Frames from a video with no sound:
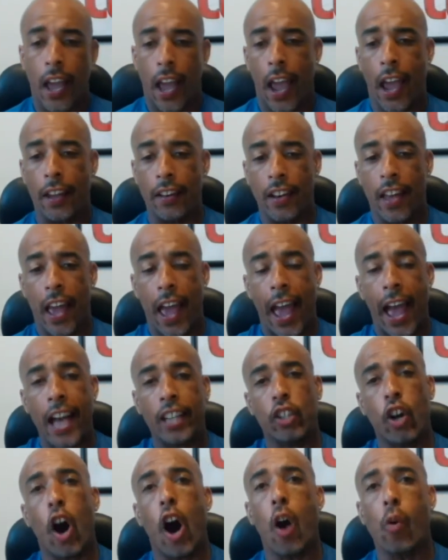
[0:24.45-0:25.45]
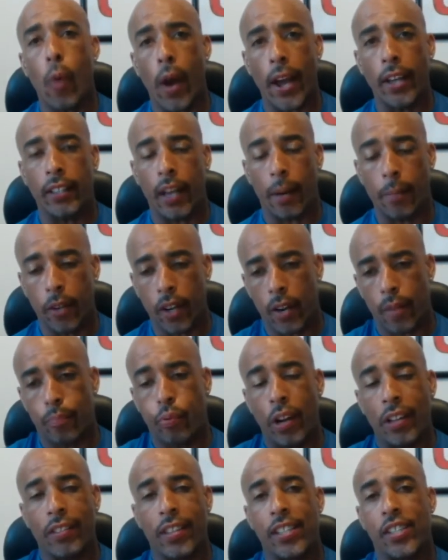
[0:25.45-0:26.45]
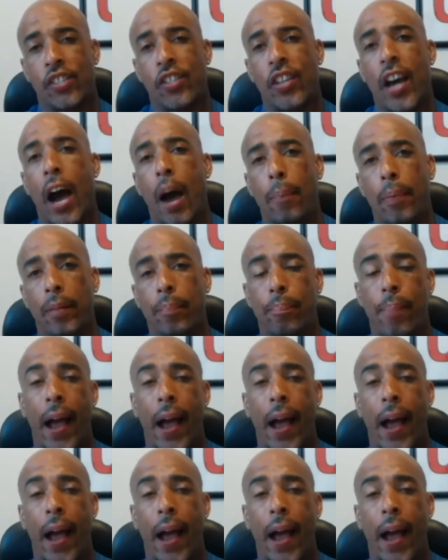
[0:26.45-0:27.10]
And as always, I'm going to bring this topic